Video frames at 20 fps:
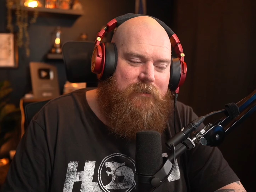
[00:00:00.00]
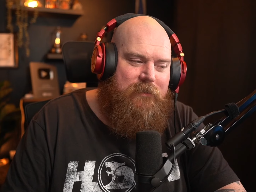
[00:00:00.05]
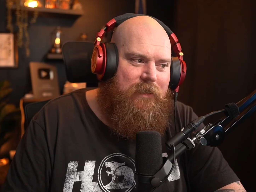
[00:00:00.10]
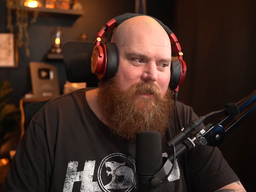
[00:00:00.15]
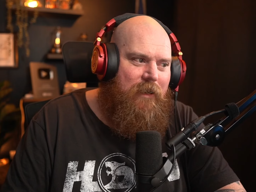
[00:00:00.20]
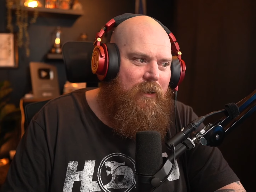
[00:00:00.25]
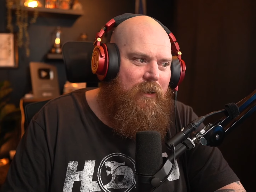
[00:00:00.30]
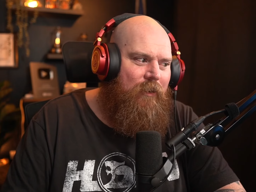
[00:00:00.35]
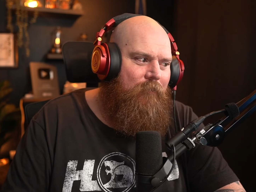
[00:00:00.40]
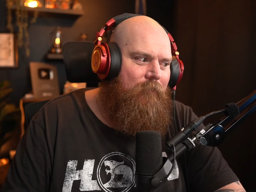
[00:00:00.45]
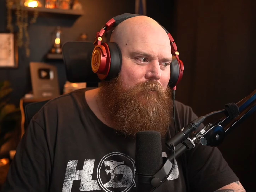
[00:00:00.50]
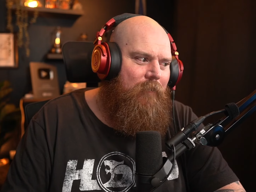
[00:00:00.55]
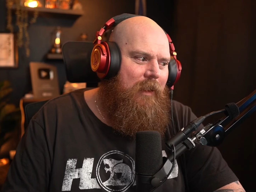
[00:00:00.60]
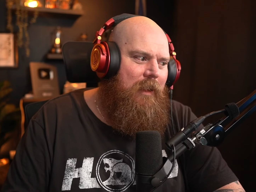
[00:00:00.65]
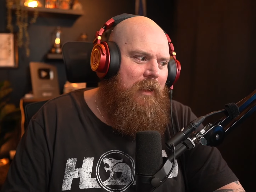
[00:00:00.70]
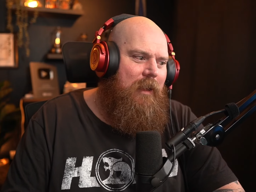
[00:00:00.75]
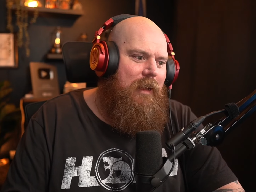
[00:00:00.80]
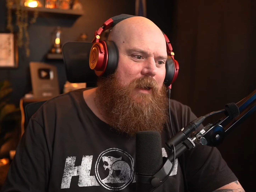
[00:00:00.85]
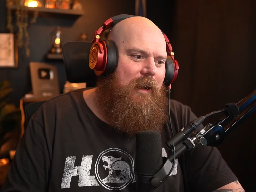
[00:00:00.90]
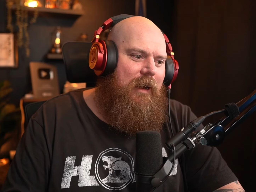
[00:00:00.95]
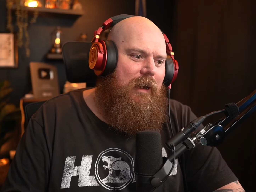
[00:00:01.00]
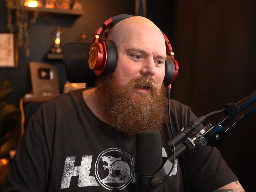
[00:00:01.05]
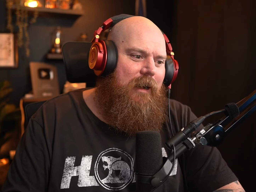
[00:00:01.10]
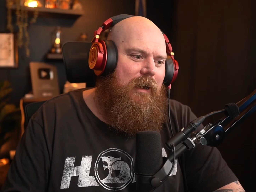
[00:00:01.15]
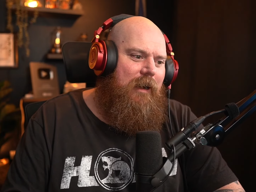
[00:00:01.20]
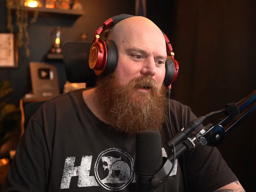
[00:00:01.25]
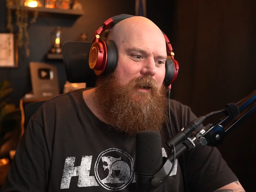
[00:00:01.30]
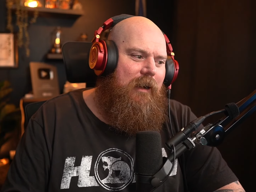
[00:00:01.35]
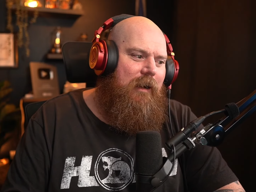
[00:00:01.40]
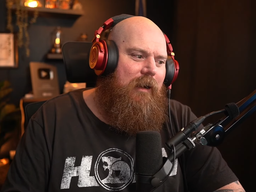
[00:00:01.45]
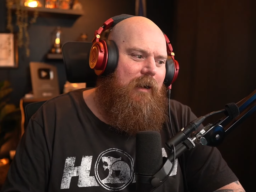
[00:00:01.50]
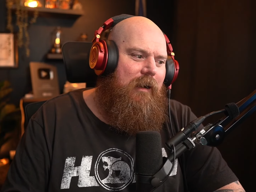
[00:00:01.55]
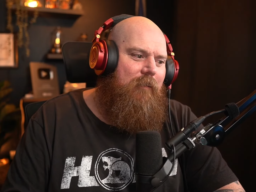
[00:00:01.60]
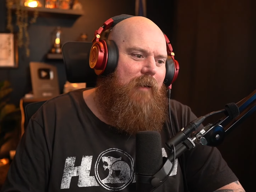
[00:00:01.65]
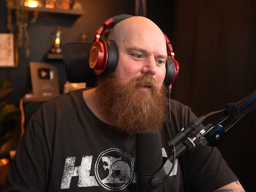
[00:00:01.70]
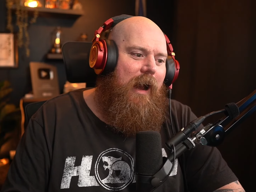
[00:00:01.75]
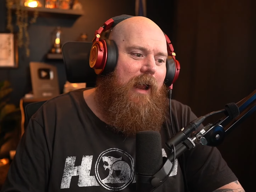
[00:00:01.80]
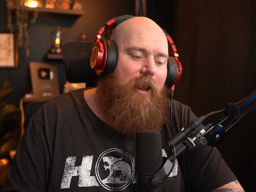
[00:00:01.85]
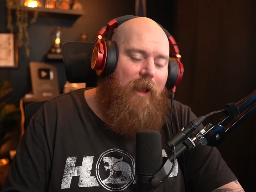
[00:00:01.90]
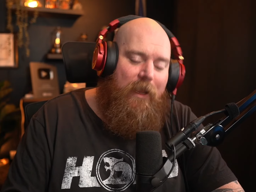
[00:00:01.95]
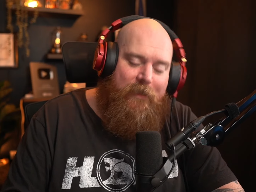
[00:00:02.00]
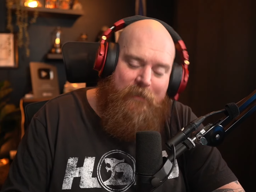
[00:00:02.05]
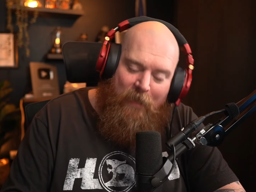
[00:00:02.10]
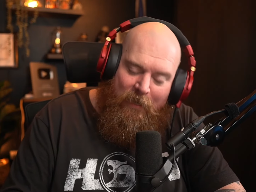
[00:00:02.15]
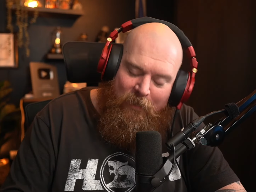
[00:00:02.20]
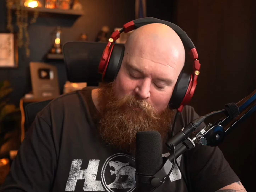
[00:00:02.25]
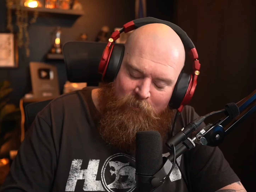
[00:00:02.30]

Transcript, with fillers: So uh, I like that.